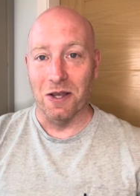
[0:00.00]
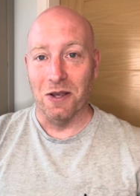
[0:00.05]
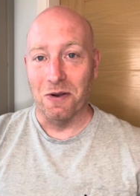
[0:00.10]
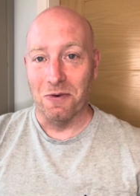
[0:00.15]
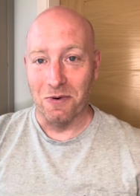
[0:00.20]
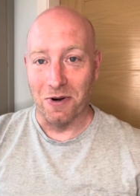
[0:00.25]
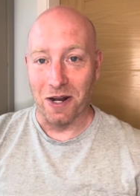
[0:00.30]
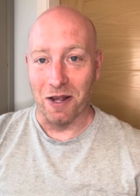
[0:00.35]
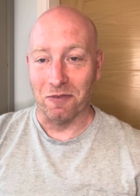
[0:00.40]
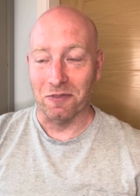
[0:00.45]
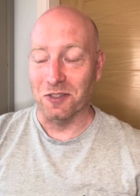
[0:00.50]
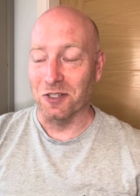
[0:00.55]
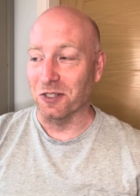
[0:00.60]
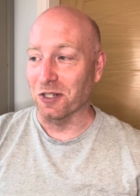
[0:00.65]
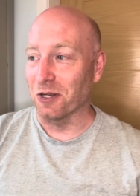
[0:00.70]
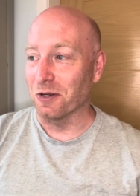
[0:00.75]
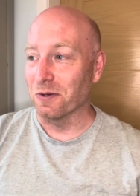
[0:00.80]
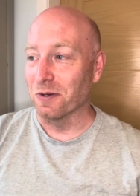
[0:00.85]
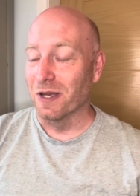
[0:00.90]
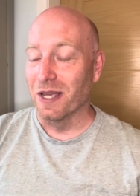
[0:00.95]
would have to
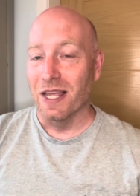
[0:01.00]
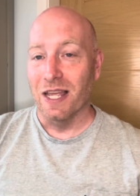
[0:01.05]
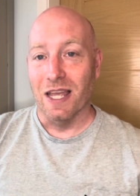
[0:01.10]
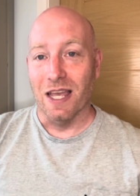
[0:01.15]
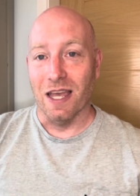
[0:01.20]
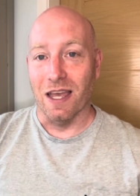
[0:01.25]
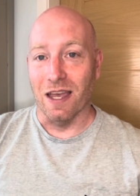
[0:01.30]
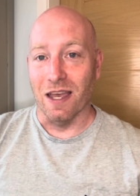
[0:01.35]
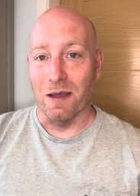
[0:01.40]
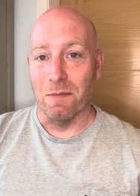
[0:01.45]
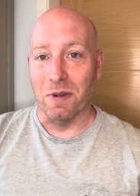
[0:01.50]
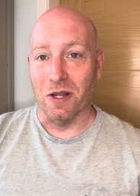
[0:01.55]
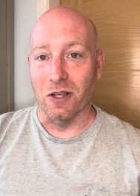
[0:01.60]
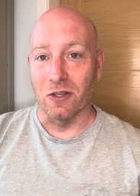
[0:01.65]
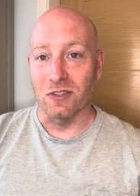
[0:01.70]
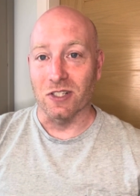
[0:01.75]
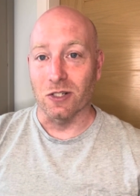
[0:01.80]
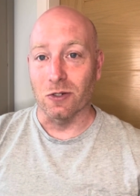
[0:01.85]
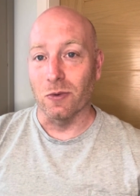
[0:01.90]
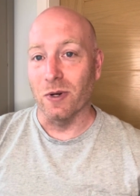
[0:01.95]
do
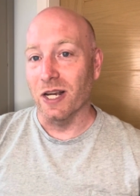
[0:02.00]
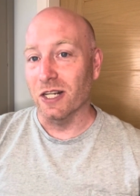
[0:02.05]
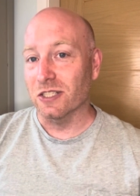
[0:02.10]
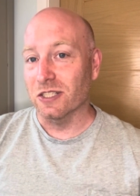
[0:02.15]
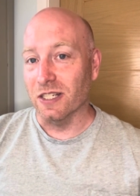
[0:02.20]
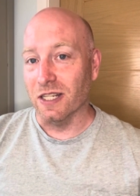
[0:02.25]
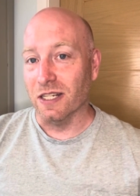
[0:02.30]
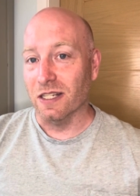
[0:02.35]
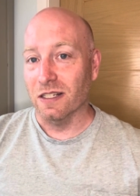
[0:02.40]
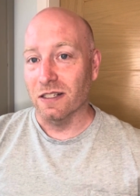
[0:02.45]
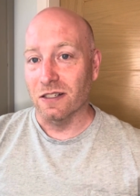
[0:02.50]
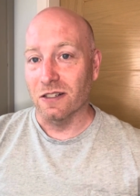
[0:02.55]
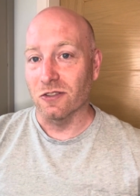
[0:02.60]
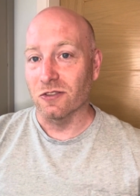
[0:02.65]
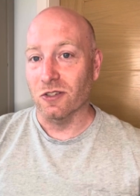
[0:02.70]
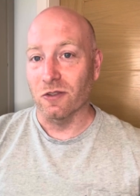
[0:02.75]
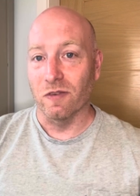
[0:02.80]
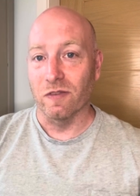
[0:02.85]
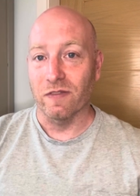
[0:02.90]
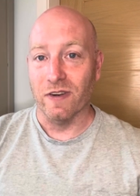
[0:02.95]
because I
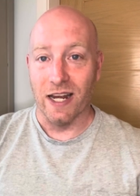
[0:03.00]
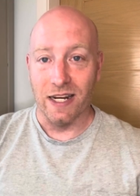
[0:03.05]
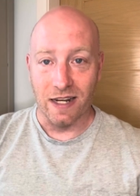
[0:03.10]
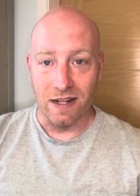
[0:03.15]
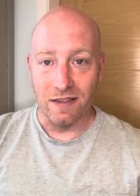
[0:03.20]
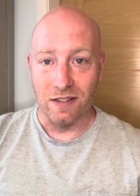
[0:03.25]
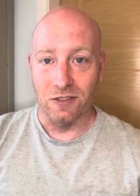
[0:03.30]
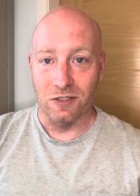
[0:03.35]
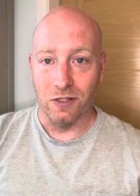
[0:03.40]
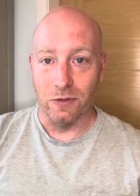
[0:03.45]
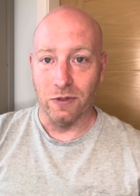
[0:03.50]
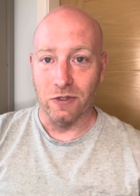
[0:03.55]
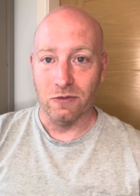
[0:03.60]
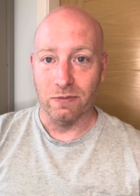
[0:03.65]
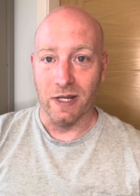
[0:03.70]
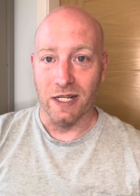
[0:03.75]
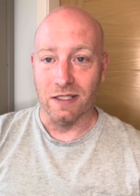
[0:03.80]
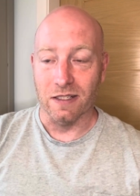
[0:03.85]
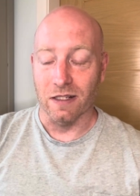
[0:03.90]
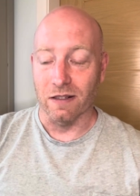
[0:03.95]
couldn't find anything to do with the
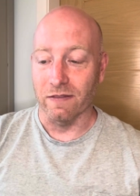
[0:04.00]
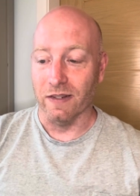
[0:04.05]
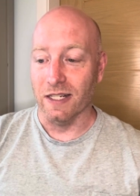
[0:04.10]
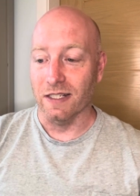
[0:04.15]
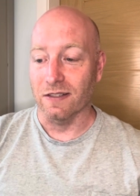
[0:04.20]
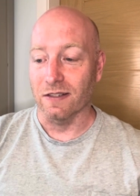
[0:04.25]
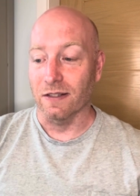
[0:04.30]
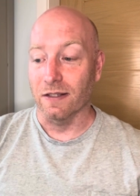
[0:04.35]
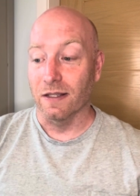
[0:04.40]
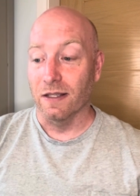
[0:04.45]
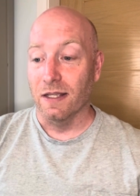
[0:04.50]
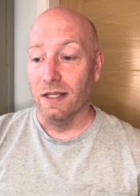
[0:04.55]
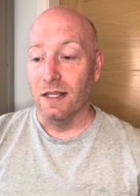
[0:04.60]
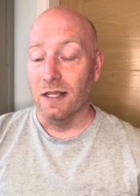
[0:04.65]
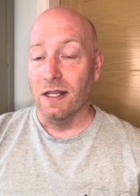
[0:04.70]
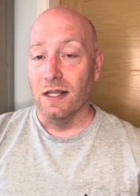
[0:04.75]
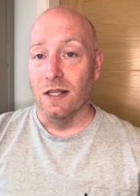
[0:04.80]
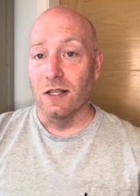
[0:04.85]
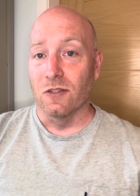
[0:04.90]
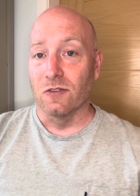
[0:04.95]
space elevator.
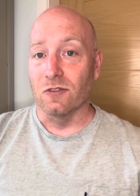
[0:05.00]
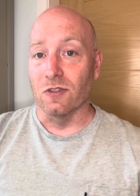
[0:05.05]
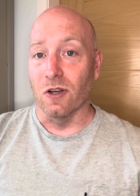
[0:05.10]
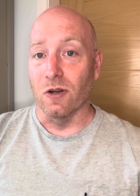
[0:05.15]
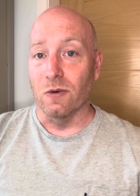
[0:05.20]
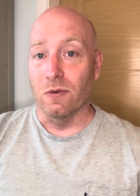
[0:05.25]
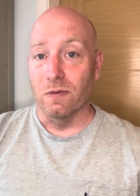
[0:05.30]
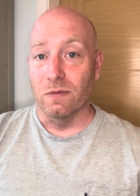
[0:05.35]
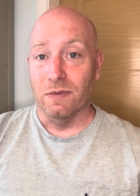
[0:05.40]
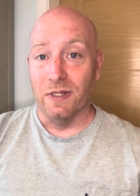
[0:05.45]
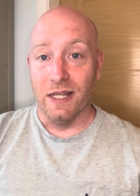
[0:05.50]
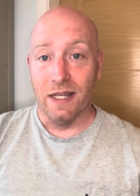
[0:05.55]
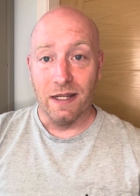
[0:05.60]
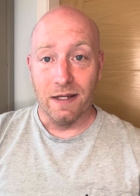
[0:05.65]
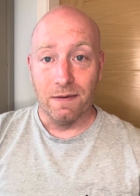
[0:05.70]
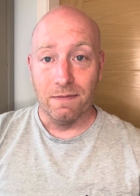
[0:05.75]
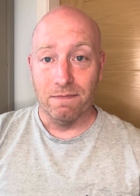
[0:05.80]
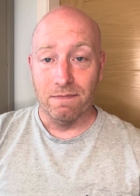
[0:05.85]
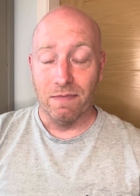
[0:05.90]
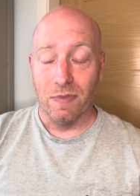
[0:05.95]
So yeah,
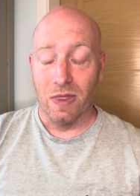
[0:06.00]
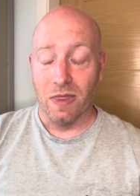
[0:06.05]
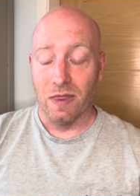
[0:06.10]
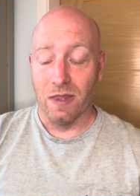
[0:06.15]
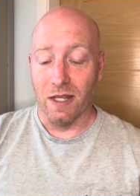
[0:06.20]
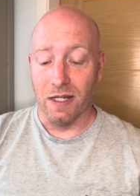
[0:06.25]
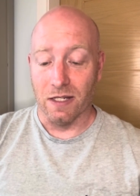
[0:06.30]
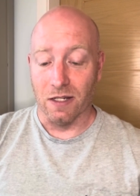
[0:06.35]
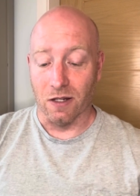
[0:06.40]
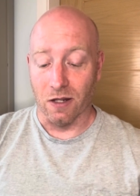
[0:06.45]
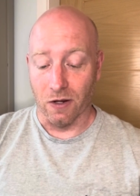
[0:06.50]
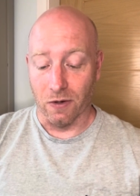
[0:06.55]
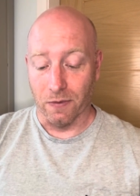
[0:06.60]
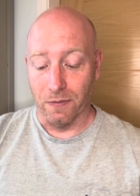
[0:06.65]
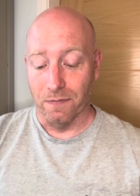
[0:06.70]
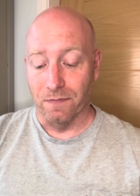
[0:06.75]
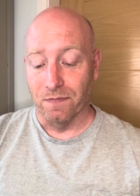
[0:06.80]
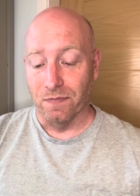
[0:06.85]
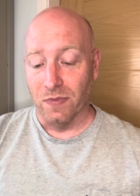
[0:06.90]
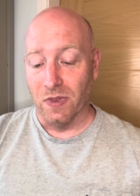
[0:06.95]
there you go.
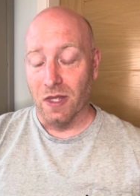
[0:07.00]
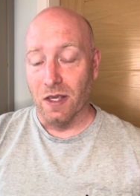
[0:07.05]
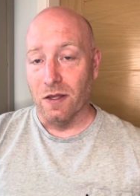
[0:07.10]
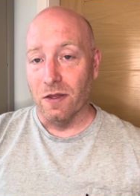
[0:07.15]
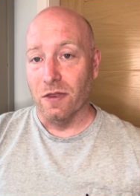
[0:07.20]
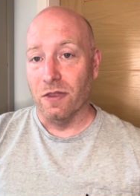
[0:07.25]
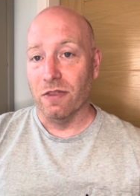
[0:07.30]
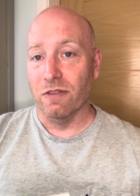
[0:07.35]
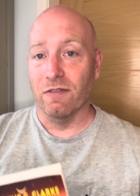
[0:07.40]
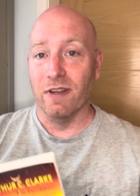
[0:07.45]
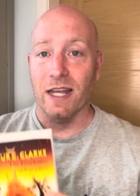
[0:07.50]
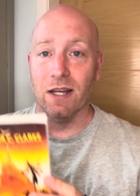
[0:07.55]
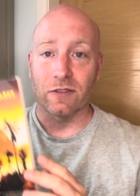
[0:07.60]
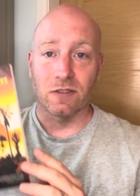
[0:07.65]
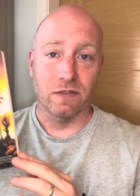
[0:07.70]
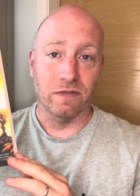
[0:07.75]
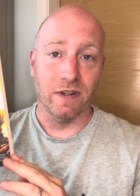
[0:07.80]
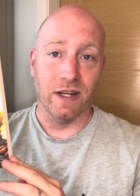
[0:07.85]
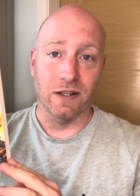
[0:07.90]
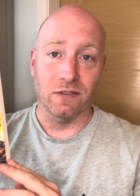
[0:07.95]
3 out
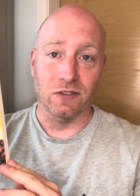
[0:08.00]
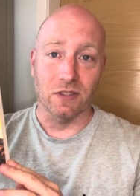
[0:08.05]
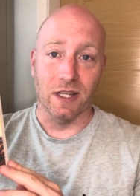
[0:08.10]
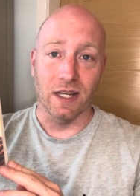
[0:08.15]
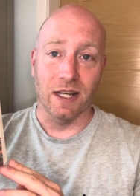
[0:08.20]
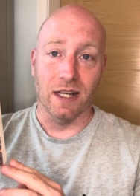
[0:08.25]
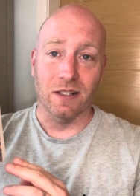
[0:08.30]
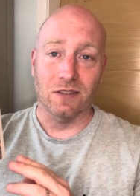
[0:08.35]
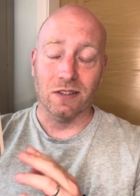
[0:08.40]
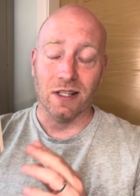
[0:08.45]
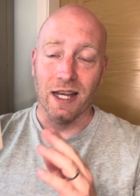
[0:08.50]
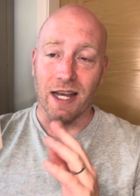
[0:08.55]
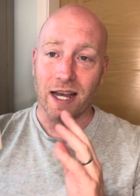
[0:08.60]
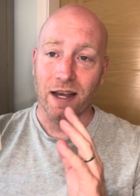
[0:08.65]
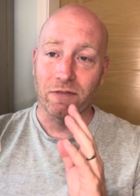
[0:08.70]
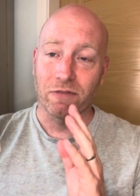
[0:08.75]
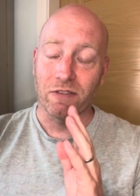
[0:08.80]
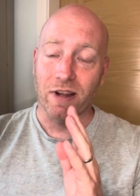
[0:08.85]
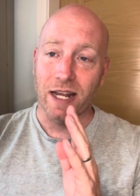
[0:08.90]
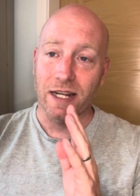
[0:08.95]
of 5 stars.
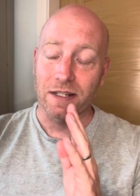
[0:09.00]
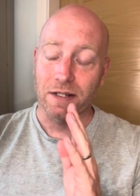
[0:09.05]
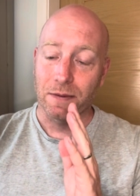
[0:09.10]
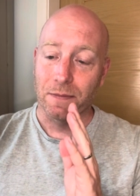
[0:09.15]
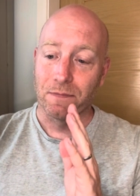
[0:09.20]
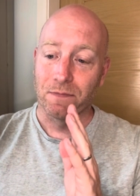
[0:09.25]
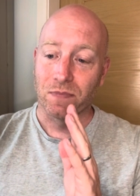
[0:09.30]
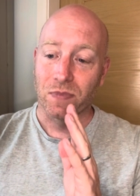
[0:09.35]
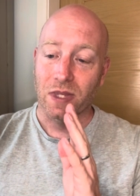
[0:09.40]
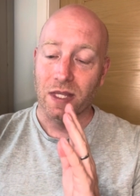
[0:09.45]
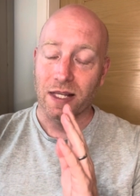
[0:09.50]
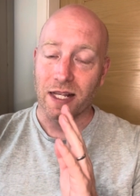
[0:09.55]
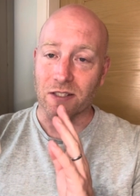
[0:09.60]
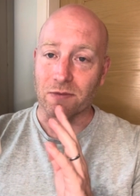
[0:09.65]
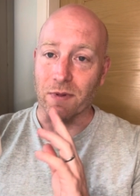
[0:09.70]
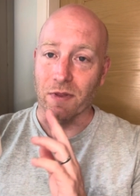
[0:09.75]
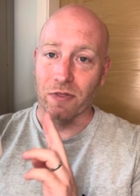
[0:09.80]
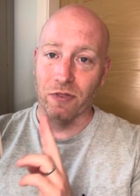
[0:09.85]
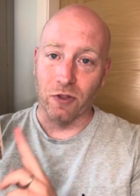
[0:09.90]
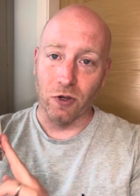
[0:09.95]
That's
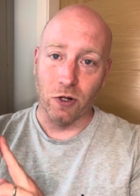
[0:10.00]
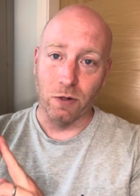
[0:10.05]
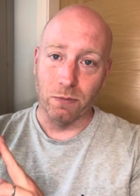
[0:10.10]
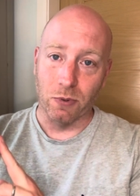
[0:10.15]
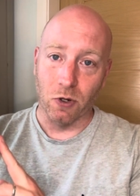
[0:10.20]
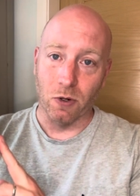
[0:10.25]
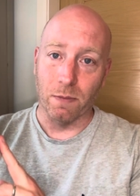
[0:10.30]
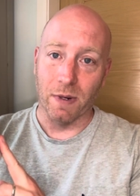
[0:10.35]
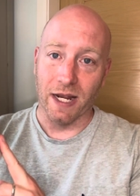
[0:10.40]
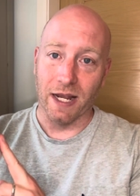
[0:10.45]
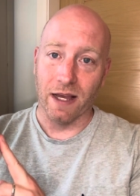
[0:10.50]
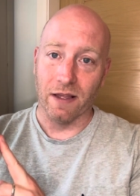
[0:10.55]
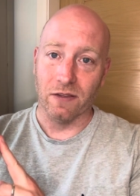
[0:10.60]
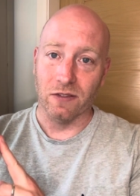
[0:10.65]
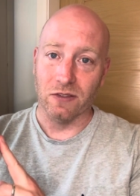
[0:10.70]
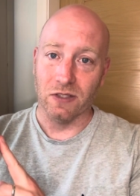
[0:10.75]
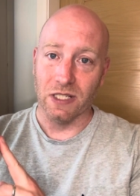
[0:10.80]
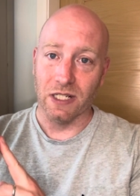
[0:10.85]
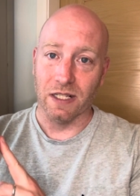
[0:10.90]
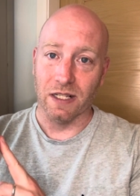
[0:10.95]
my 3rd book by Arthur
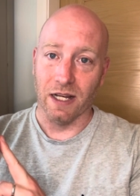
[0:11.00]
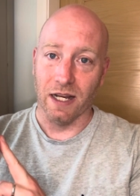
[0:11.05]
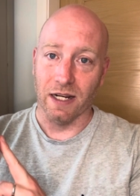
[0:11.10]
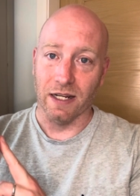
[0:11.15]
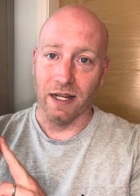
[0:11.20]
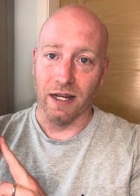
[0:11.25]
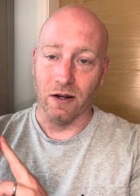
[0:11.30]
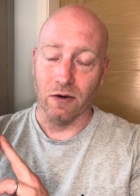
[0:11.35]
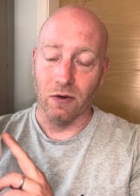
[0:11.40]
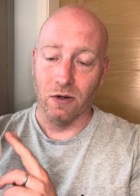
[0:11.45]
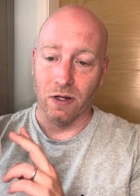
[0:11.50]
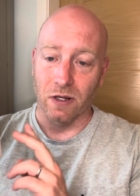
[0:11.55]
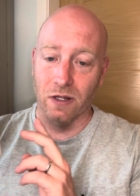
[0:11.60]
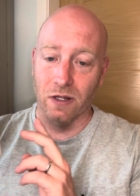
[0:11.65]
C Clarke now.